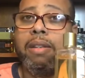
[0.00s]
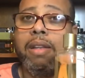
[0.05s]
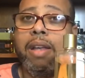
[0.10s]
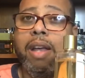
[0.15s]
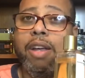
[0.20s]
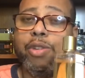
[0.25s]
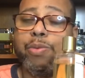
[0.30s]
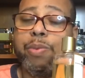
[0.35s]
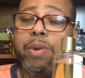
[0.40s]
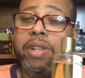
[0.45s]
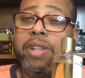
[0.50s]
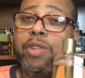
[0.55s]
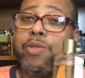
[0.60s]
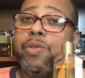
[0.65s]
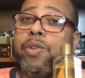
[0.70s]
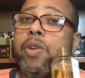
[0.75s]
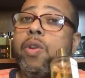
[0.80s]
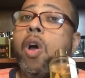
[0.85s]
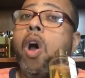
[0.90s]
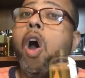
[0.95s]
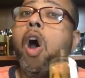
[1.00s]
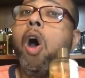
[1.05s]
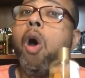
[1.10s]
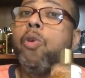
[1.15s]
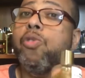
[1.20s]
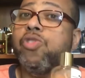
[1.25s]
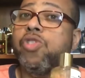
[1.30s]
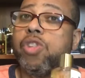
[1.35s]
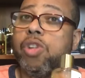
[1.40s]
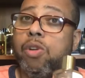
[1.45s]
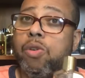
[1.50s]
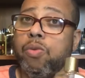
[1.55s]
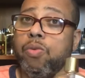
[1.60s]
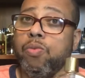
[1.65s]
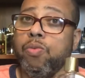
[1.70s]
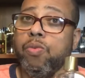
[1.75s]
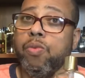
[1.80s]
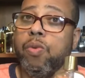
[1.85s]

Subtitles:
I'll spray this one. Also,